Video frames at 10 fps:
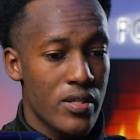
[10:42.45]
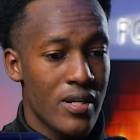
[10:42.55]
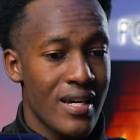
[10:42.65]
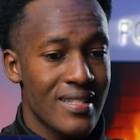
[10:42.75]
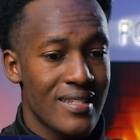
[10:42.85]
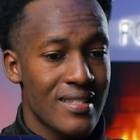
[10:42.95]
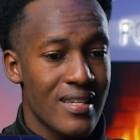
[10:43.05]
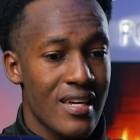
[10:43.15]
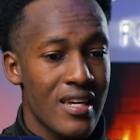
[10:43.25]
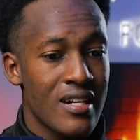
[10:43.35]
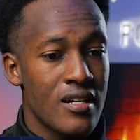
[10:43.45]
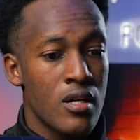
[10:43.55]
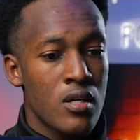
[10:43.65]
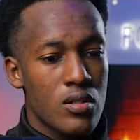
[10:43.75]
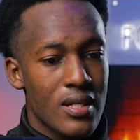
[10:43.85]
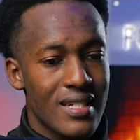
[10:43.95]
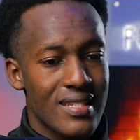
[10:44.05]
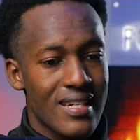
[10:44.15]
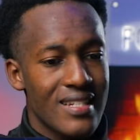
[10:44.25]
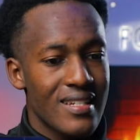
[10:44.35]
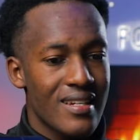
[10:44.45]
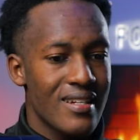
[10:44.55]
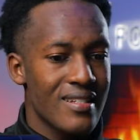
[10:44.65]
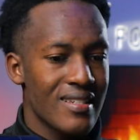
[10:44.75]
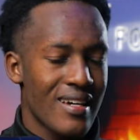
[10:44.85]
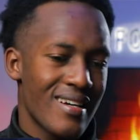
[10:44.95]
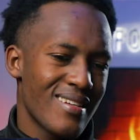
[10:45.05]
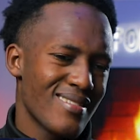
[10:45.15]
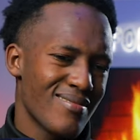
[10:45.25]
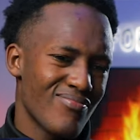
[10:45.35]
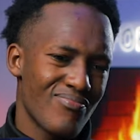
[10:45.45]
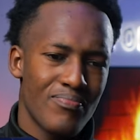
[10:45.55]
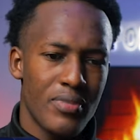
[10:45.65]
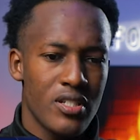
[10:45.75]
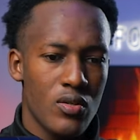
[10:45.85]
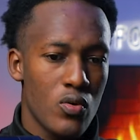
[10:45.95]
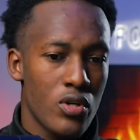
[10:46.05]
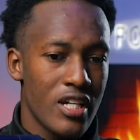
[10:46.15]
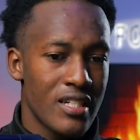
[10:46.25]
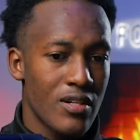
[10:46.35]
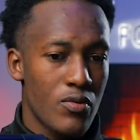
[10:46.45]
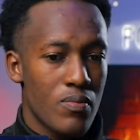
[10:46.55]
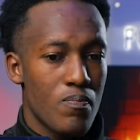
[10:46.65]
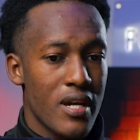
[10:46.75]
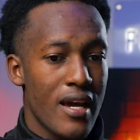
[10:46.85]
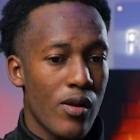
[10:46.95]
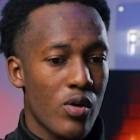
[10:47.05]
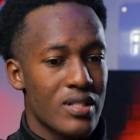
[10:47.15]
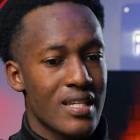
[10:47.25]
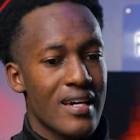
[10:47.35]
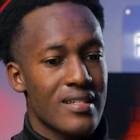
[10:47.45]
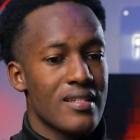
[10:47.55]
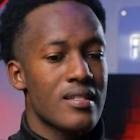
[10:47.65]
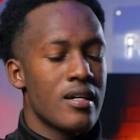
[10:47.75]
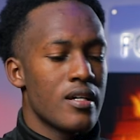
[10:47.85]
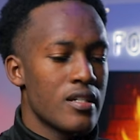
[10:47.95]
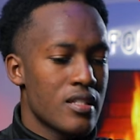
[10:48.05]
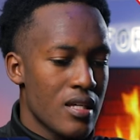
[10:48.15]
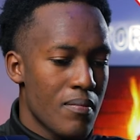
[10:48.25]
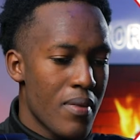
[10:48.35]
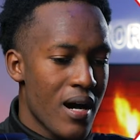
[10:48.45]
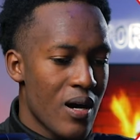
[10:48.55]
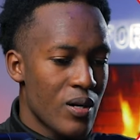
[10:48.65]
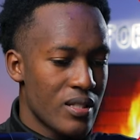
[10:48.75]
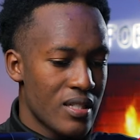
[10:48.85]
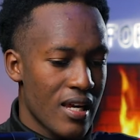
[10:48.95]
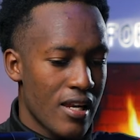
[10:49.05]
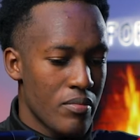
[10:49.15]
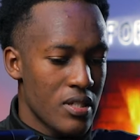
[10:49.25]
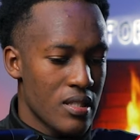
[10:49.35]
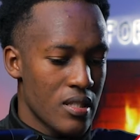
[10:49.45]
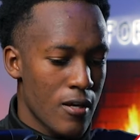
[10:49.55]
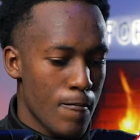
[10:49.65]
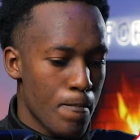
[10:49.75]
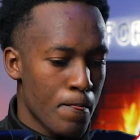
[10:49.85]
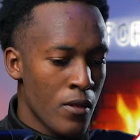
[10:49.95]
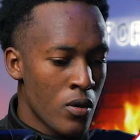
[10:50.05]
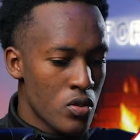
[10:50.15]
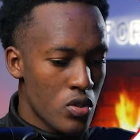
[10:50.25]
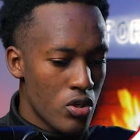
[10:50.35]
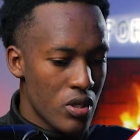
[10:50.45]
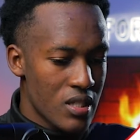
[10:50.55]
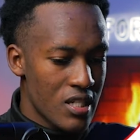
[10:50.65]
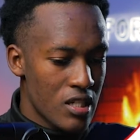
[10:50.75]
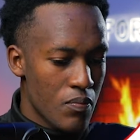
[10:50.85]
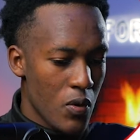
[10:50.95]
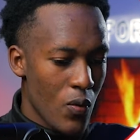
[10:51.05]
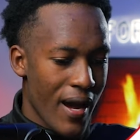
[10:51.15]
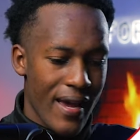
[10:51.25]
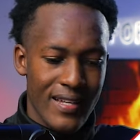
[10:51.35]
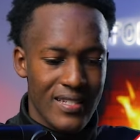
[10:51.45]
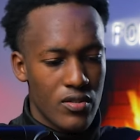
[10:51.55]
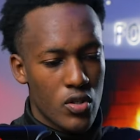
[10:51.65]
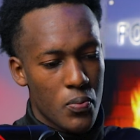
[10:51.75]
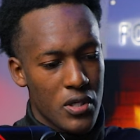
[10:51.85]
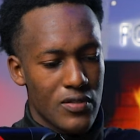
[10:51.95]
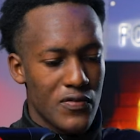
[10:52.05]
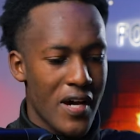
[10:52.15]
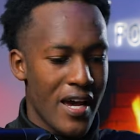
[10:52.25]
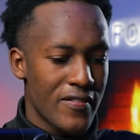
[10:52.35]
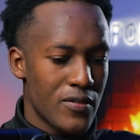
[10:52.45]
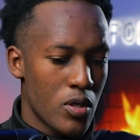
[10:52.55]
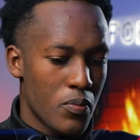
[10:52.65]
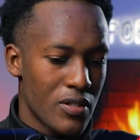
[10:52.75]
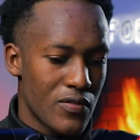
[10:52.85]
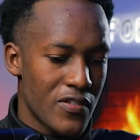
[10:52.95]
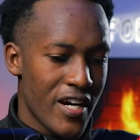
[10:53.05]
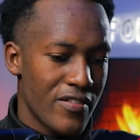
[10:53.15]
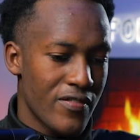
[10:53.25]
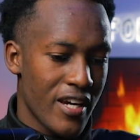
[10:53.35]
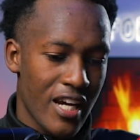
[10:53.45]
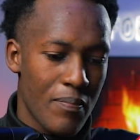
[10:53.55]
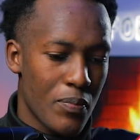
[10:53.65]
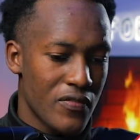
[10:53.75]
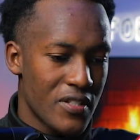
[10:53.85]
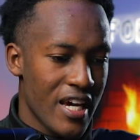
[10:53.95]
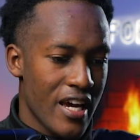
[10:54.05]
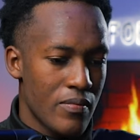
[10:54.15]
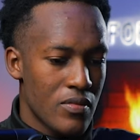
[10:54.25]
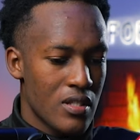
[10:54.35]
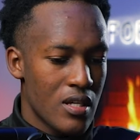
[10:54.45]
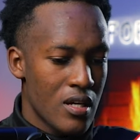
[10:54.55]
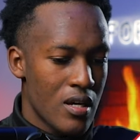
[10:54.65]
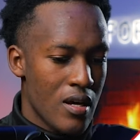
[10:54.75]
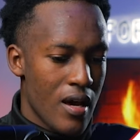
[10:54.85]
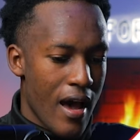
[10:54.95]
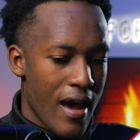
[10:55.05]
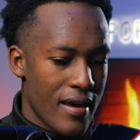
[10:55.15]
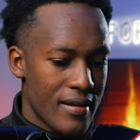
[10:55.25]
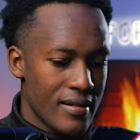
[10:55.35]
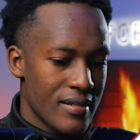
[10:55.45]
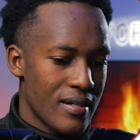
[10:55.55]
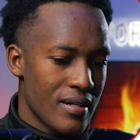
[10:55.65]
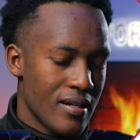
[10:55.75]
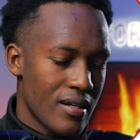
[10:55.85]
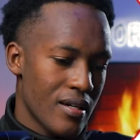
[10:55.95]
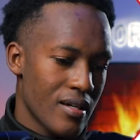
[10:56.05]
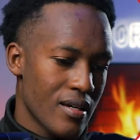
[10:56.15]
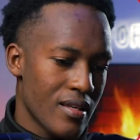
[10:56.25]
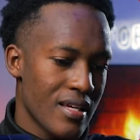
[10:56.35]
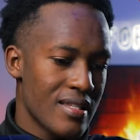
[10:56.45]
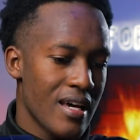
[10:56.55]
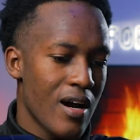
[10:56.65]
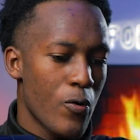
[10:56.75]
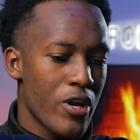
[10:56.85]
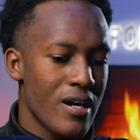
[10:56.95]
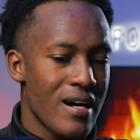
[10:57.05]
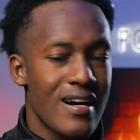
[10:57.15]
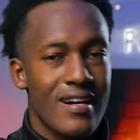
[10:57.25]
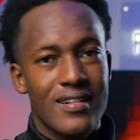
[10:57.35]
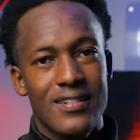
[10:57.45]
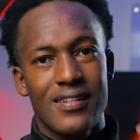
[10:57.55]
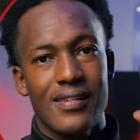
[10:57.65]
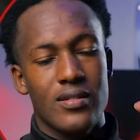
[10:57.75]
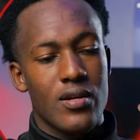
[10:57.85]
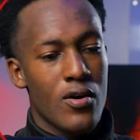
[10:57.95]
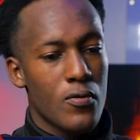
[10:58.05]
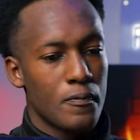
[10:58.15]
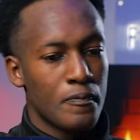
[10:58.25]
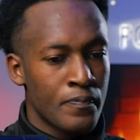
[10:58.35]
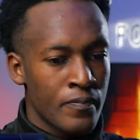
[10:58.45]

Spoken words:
So you guys can see here. So I just entered it and pretty good. Entered with bigger lot sizes. It's about, let me see. So USDJPY enter 0.5 a couple of times, and that's how we are. Let's go.